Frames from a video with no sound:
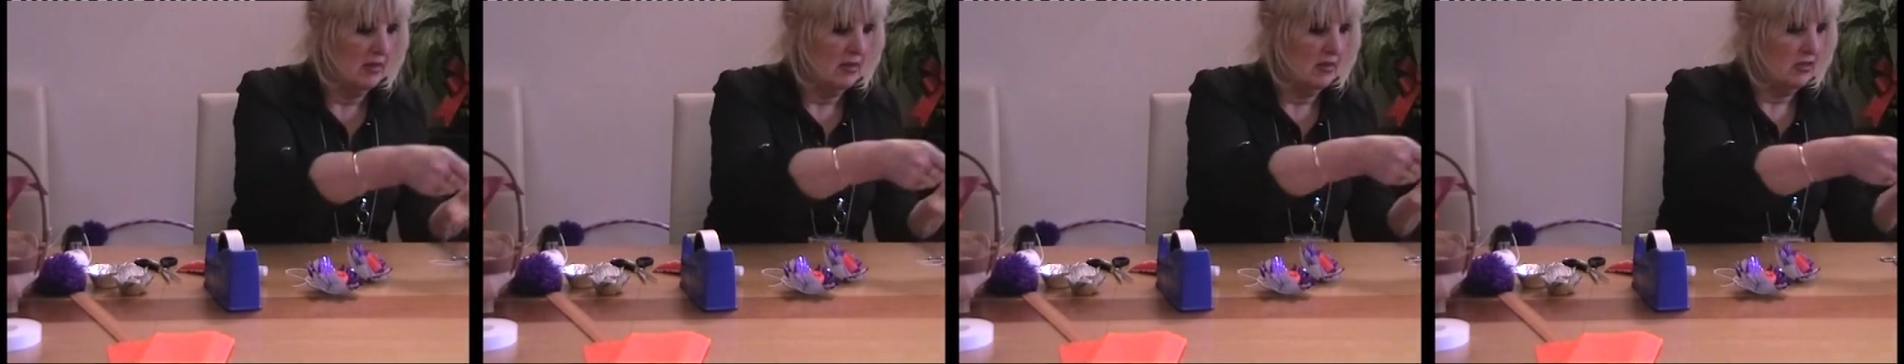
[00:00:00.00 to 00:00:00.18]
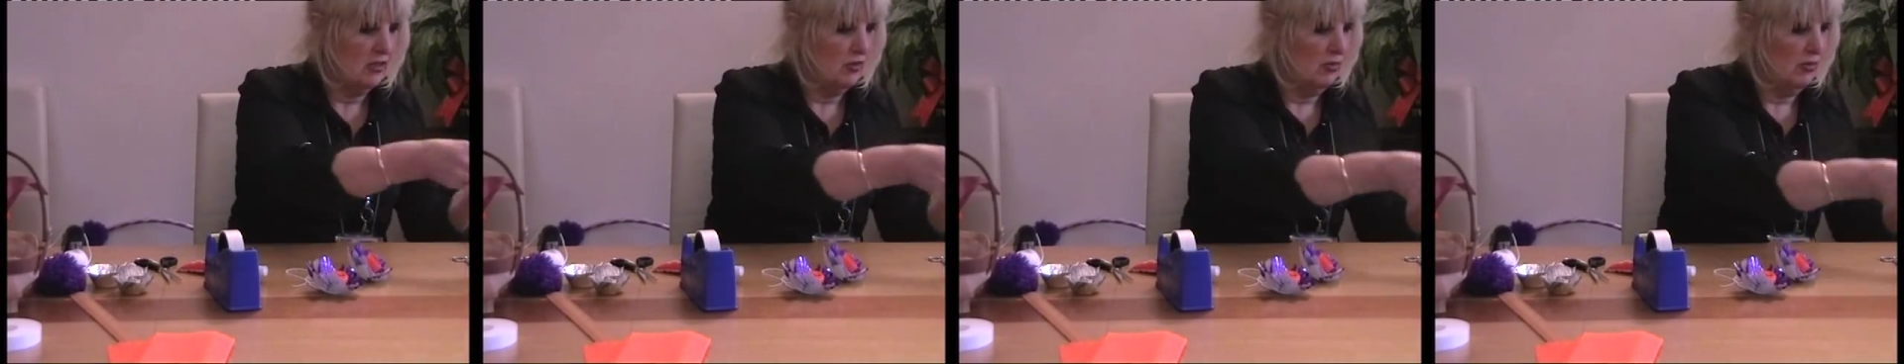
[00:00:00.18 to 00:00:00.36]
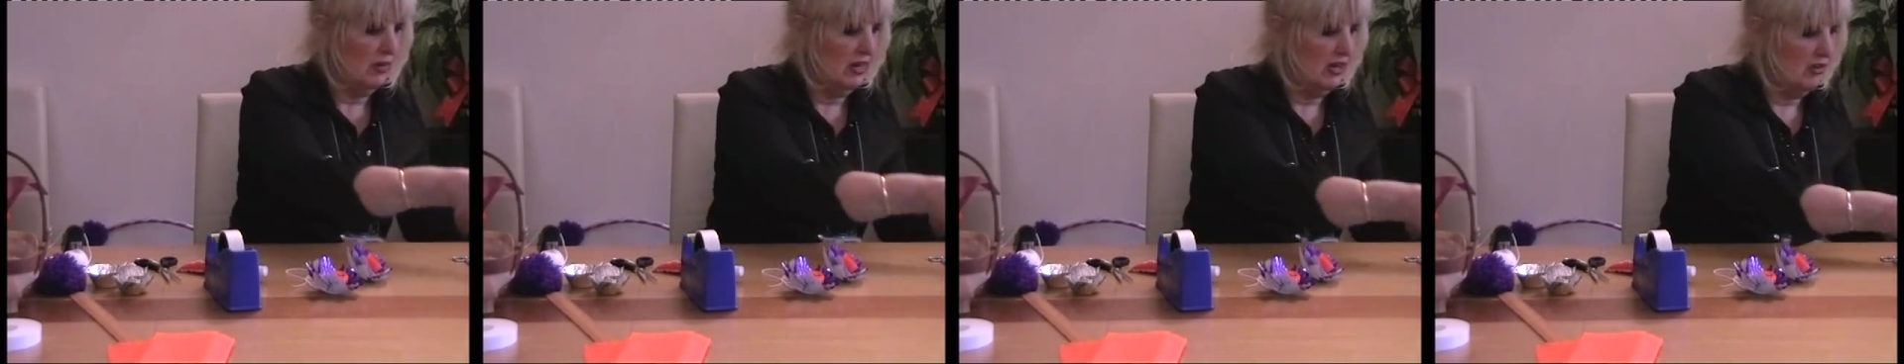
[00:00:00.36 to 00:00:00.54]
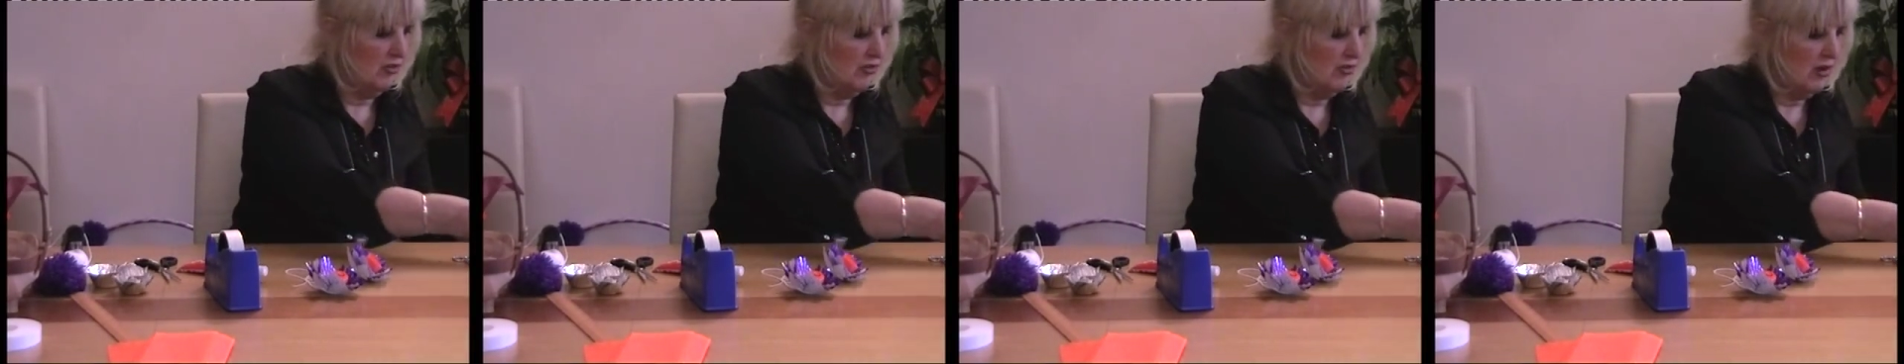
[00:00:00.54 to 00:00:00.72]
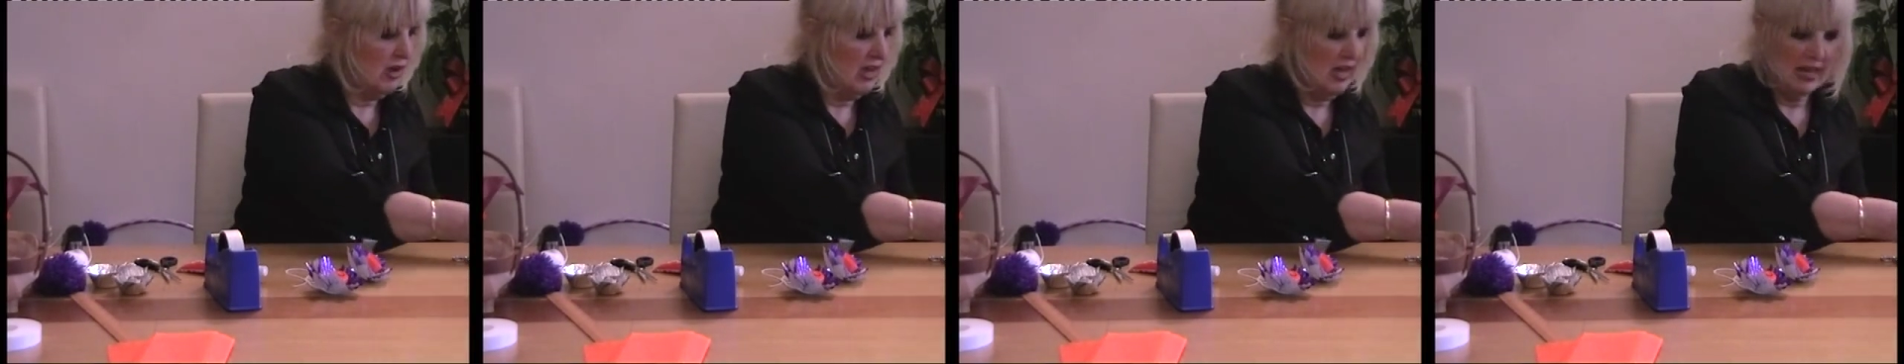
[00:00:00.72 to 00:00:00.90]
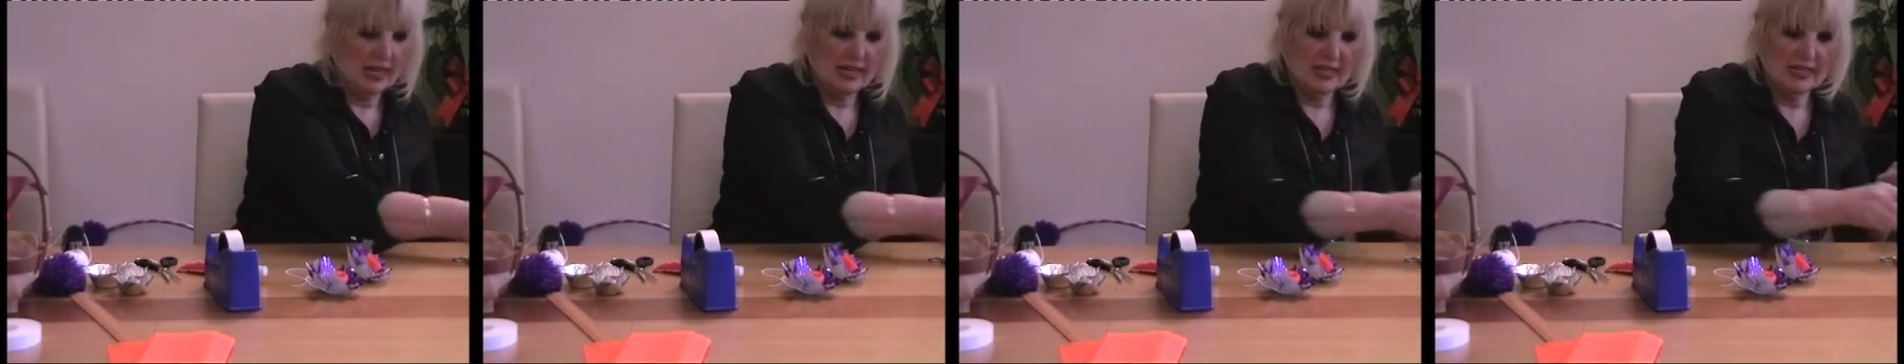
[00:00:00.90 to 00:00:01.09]
So when it
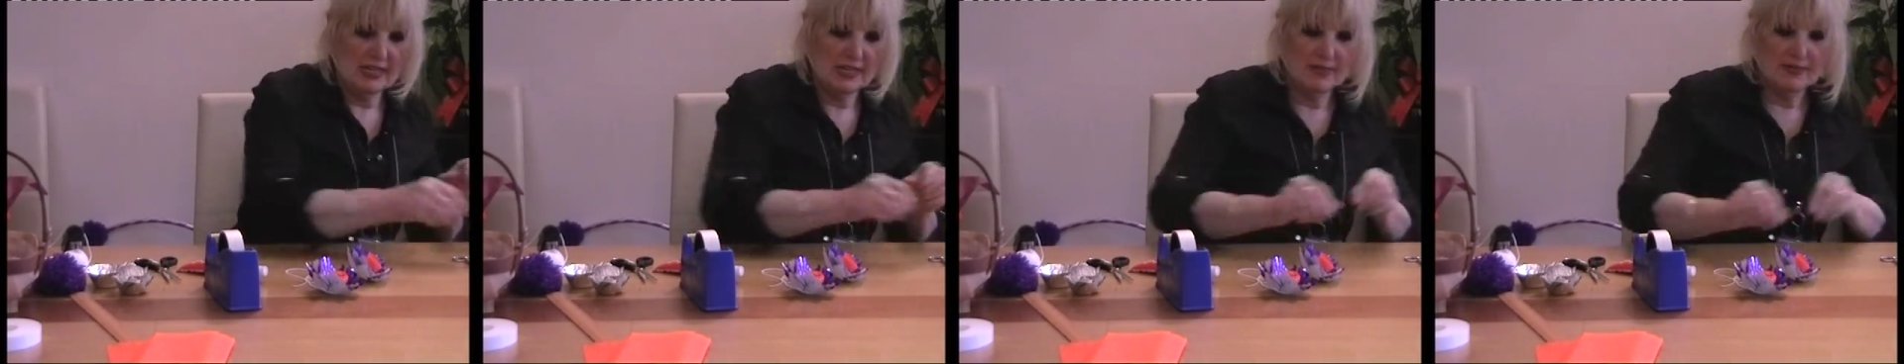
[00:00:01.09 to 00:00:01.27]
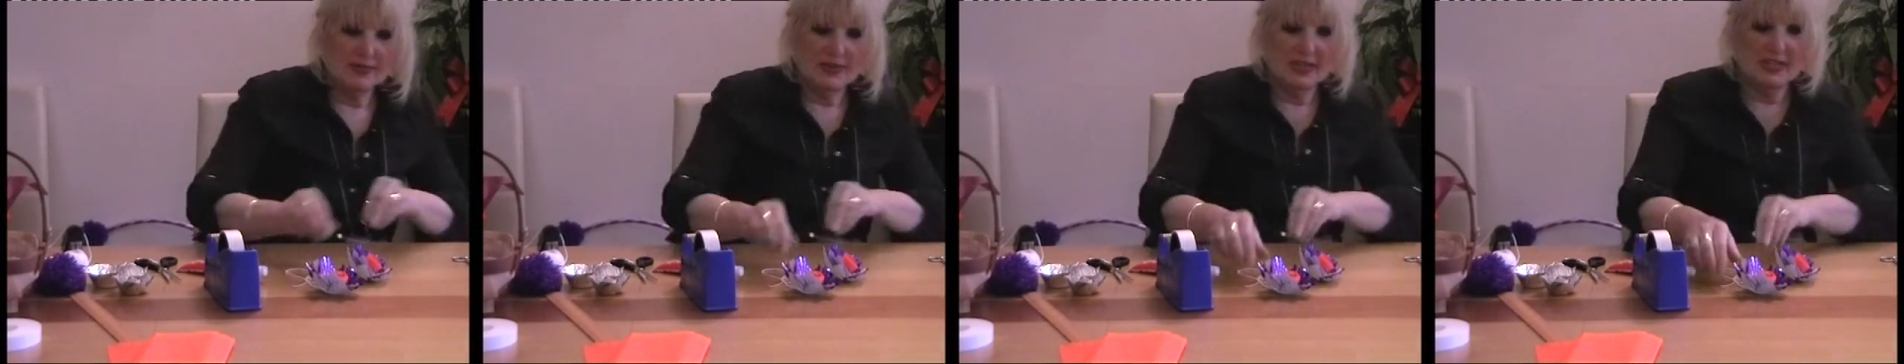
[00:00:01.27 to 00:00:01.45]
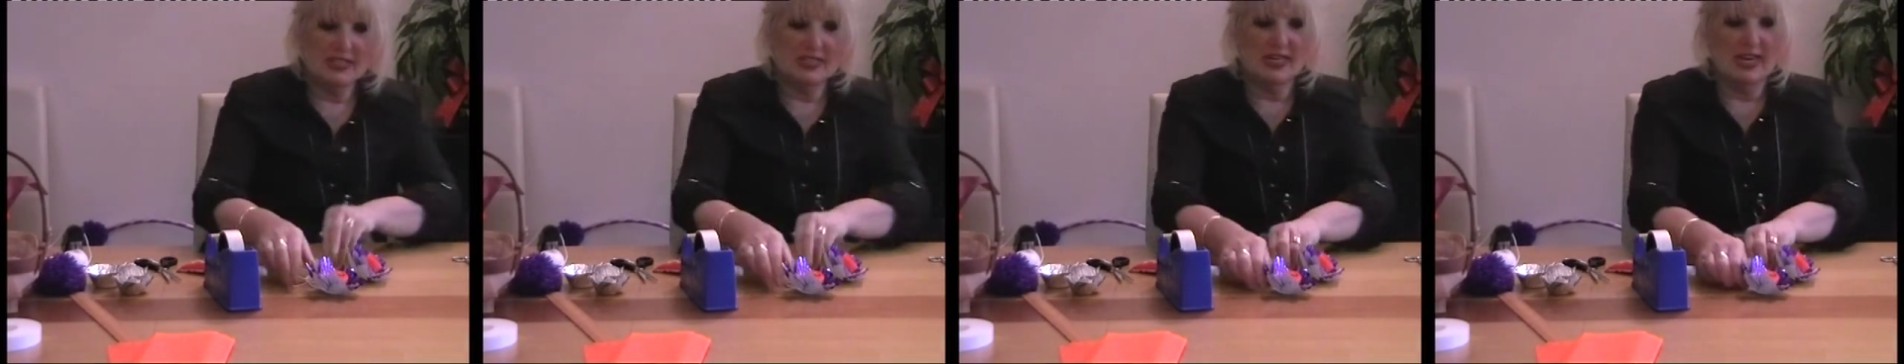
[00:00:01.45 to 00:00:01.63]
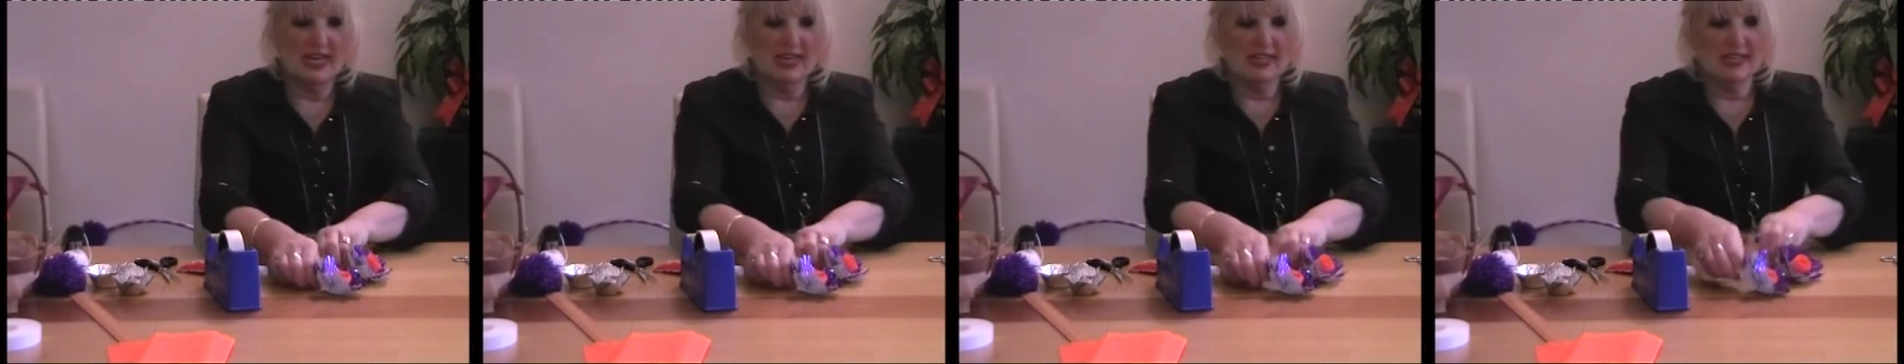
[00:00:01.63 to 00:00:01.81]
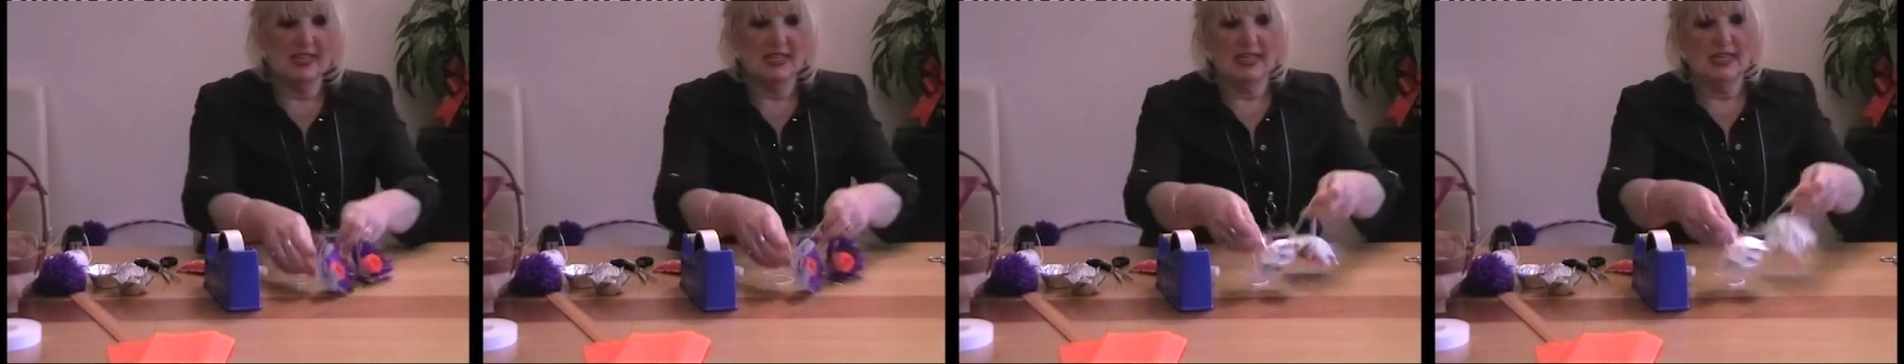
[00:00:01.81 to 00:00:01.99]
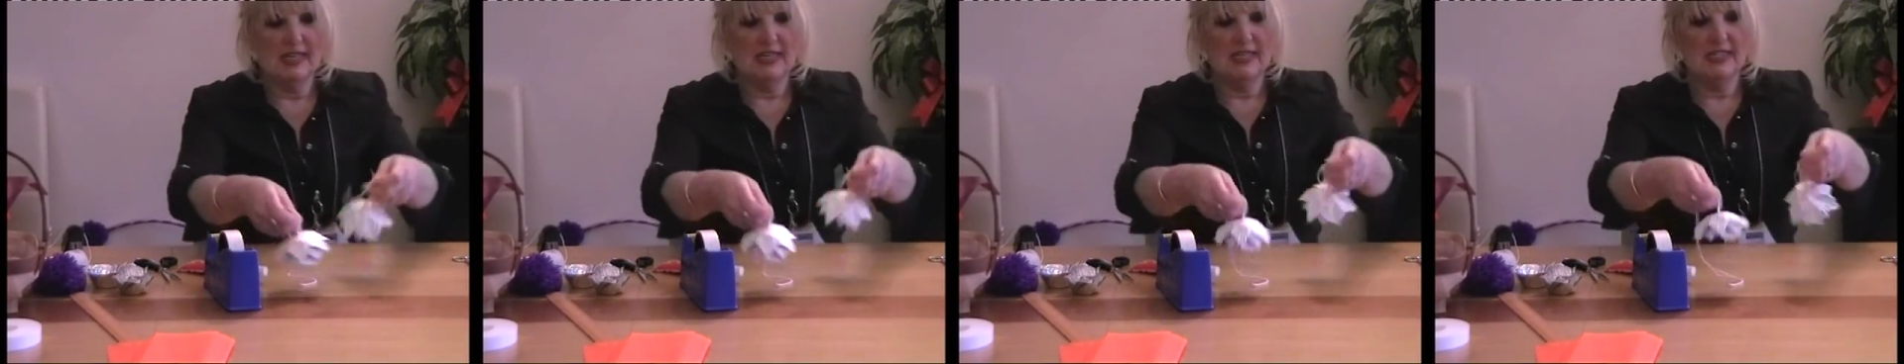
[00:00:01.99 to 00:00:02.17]
dries, it's like
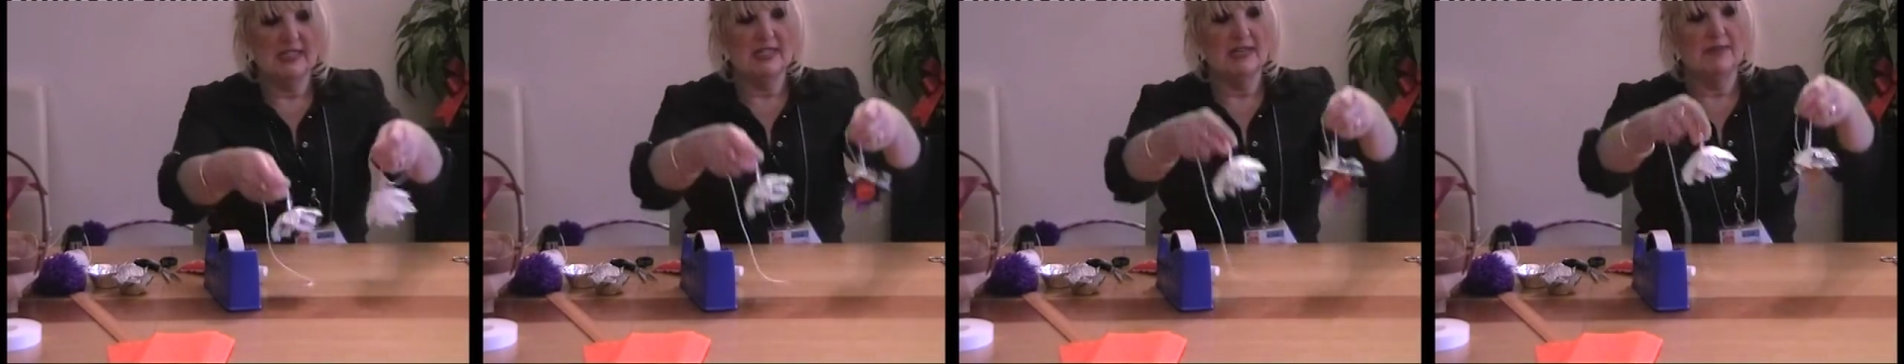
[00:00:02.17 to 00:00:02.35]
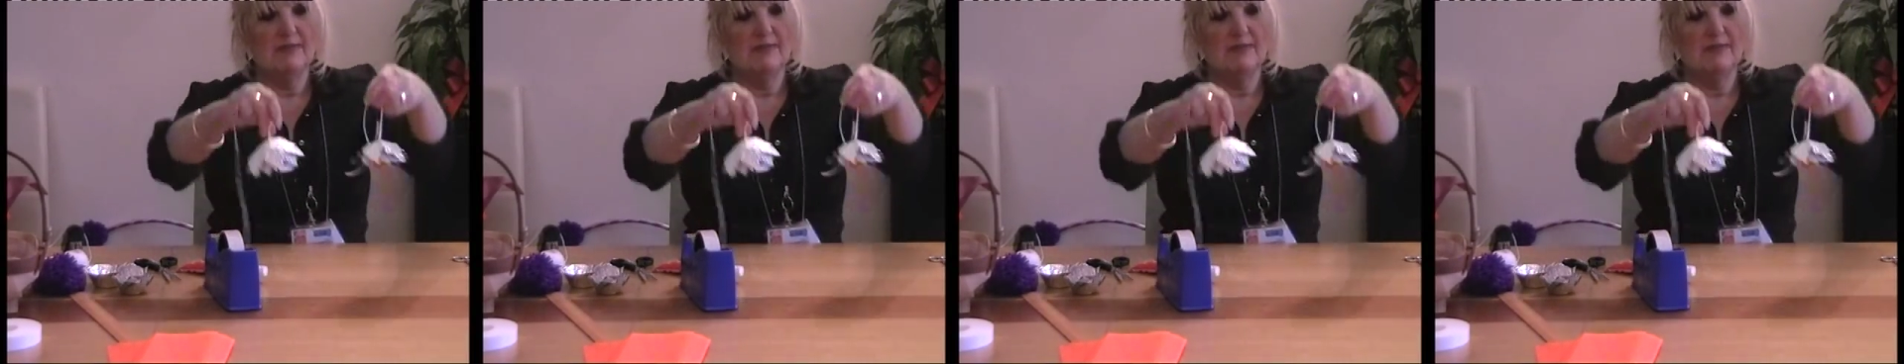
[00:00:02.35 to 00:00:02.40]
these